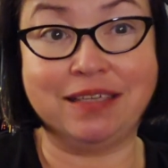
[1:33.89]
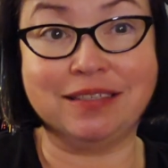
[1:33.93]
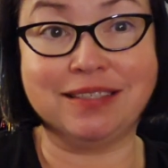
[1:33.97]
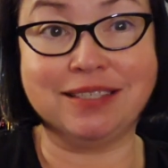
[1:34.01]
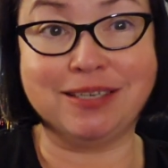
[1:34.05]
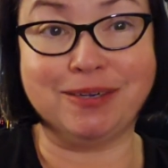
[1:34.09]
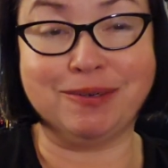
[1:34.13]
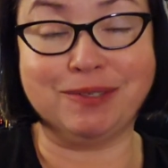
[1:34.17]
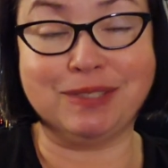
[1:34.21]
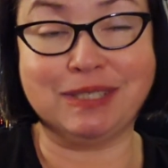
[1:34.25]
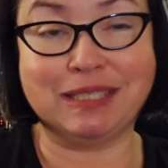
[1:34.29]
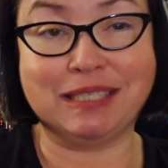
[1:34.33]

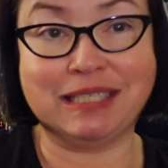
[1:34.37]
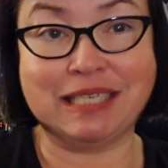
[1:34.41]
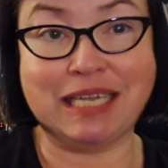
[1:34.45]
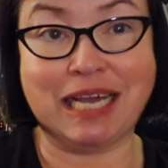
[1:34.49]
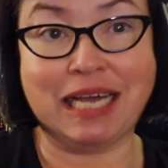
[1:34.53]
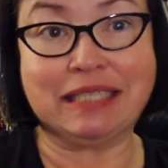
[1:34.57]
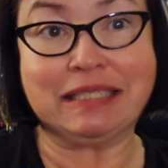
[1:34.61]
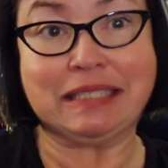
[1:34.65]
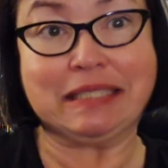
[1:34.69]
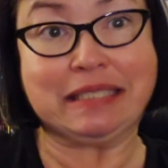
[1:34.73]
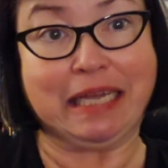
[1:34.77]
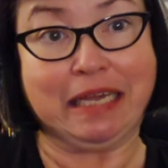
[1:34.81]
so it's
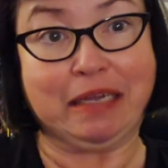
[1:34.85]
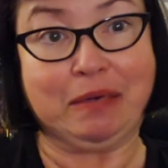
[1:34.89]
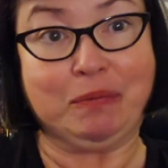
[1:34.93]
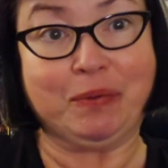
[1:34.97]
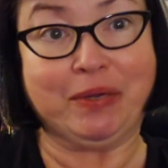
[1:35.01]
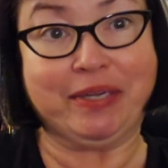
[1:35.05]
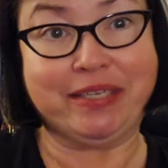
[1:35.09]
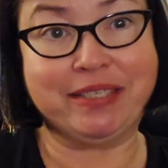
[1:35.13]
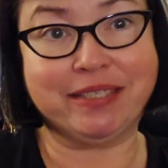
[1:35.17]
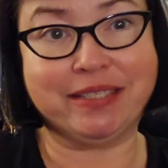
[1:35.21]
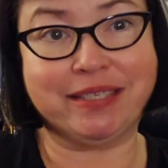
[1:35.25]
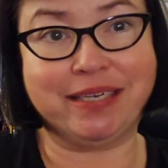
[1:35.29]
not
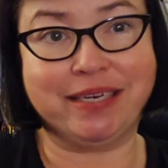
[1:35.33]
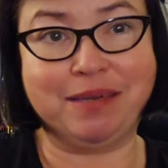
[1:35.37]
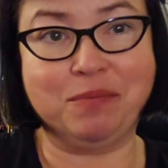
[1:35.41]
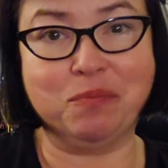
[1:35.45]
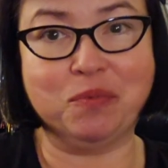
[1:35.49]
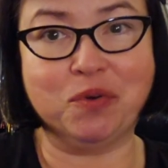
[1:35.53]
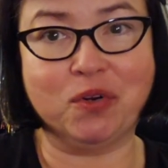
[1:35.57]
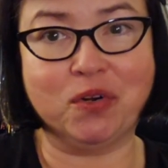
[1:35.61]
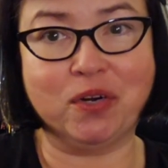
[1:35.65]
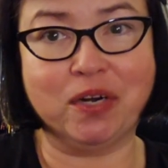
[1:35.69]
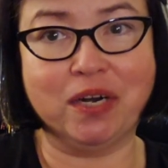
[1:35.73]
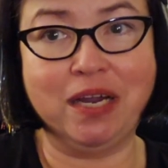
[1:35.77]
sideways
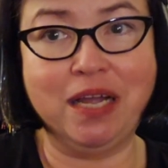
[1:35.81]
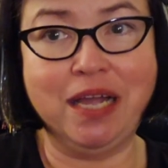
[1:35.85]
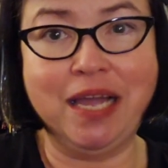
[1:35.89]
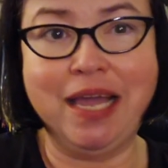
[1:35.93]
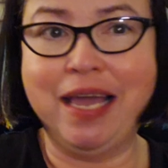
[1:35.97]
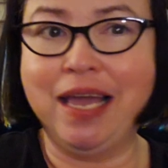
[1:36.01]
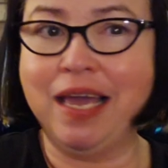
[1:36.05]
anymore.